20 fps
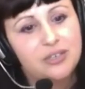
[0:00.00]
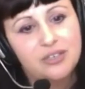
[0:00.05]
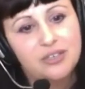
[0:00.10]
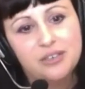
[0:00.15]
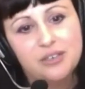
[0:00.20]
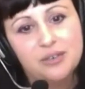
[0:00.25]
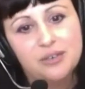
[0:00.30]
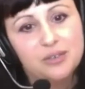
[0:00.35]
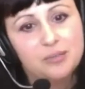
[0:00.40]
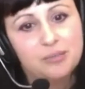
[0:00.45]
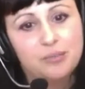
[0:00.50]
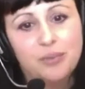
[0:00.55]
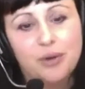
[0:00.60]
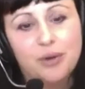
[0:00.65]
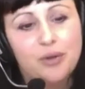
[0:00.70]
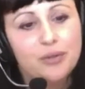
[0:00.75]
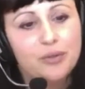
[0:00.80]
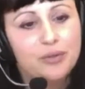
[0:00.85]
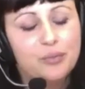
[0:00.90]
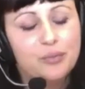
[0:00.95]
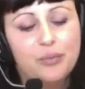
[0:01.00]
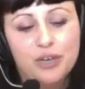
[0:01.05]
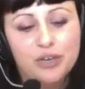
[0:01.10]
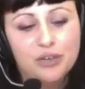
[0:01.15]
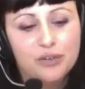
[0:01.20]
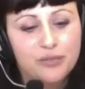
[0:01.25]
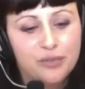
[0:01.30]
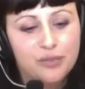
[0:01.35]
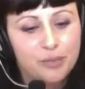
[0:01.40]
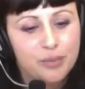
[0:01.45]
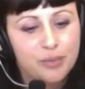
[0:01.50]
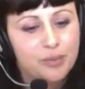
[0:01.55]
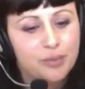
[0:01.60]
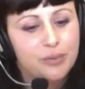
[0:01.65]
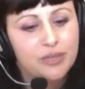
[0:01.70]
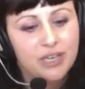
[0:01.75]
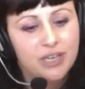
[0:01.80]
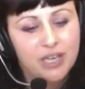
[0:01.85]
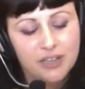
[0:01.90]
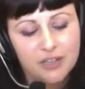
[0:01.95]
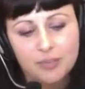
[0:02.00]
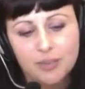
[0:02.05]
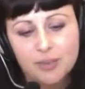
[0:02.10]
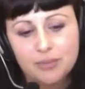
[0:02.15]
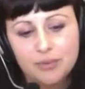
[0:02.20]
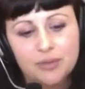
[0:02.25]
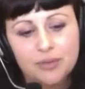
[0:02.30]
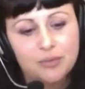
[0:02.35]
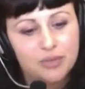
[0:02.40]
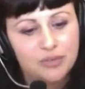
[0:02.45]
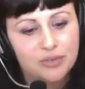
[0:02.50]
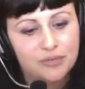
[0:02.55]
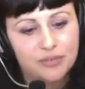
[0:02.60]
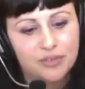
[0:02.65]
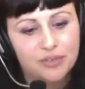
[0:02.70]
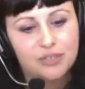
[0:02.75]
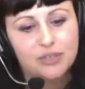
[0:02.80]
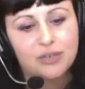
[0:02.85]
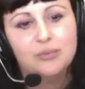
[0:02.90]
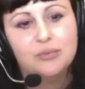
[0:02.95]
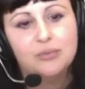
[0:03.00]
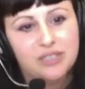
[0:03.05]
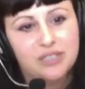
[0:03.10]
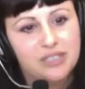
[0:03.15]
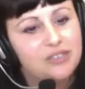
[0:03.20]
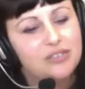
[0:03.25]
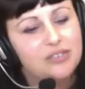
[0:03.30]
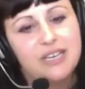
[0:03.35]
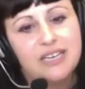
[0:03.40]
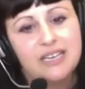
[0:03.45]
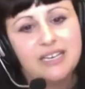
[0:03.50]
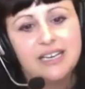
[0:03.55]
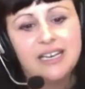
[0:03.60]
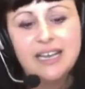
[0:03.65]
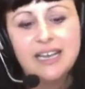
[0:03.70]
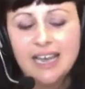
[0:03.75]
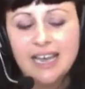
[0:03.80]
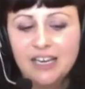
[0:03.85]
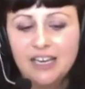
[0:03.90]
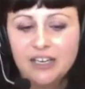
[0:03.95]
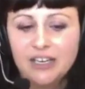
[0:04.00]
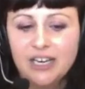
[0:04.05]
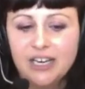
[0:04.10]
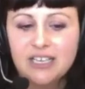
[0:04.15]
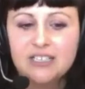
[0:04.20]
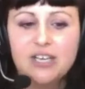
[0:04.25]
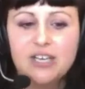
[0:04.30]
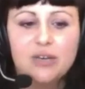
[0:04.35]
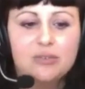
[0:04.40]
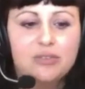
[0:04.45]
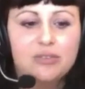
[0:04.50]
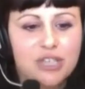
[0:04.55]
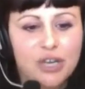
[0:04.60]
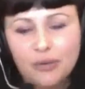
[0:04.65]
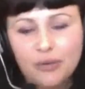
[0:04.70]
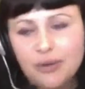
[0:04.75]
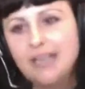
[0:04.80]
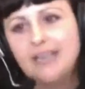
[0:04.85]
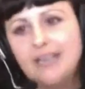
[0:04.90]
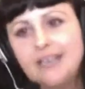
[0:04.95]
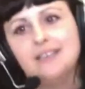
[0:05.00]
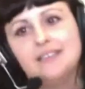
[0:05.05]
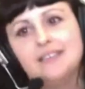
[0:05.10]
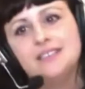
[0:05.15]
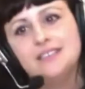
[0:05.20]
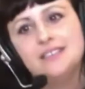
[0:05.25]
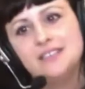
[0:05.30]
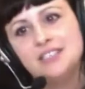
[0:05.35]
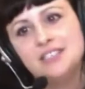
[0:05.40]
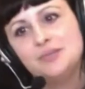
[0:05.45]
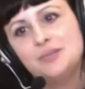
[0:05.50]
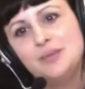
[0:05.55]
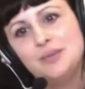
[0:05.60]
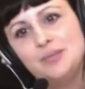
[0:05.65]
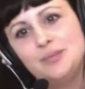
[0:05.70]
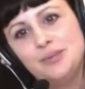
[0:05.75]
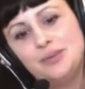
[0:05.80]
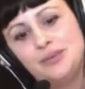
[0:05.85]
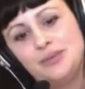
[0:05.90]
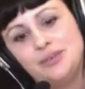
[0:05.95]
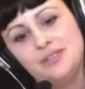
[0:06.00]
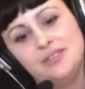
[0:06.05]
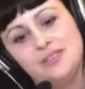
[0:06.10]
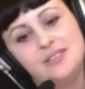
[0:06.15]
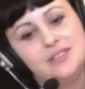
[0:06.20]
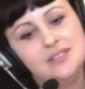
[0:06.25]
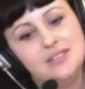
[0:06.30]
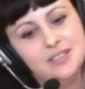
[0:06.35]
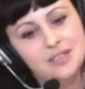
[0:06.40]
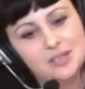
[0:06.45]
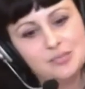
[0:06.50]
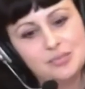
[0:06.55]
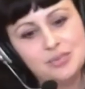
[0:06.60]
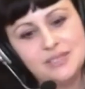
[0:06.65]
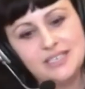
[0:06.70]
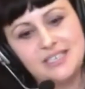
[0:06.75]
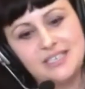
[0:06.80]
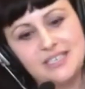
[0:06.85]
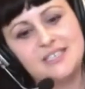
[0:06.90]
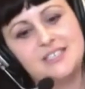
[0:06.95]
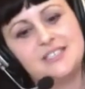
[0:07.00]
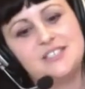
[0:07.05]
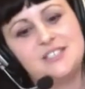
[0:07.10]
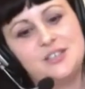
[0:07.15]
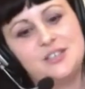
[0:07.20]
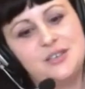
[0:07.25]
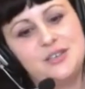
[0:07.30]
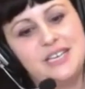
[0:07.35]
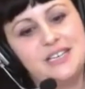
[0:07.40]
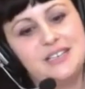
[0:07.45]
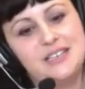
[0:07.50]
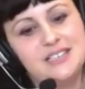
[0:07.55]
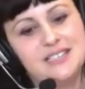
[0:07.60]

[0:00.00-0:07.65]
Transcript: You're both wonderful people, and all the people that work for you are really great. And you guys go donate to these people. Please donate.